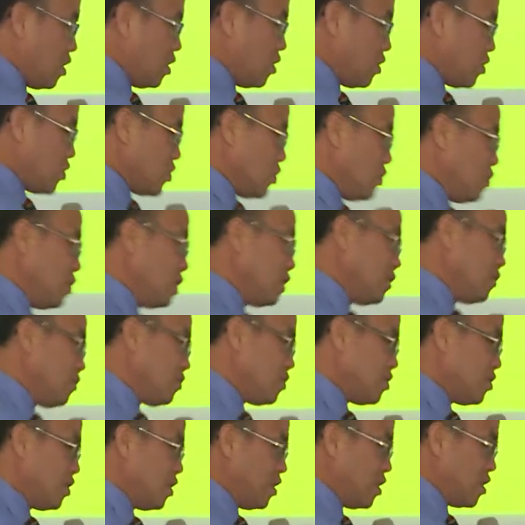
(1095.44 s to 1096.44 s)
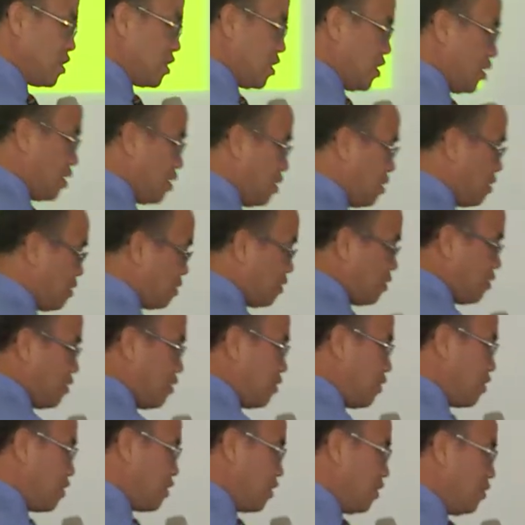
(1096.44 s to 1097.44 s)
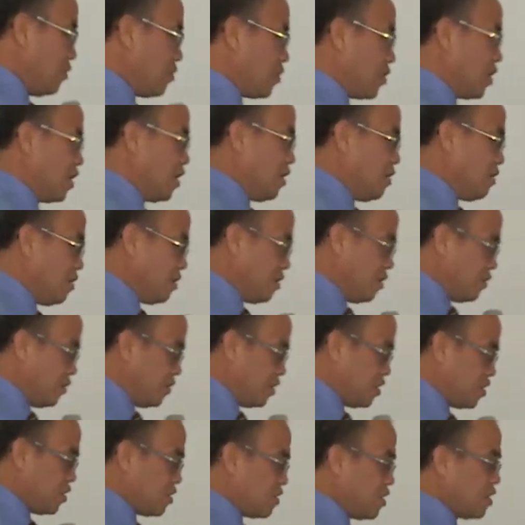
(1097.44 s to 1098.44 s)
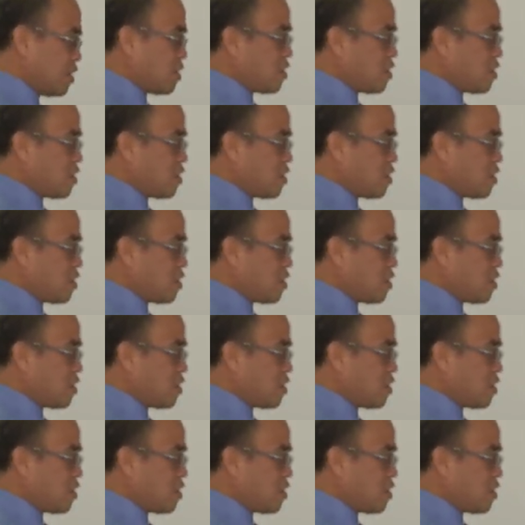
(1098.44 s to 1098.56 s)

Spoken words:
So we use this theory, which is the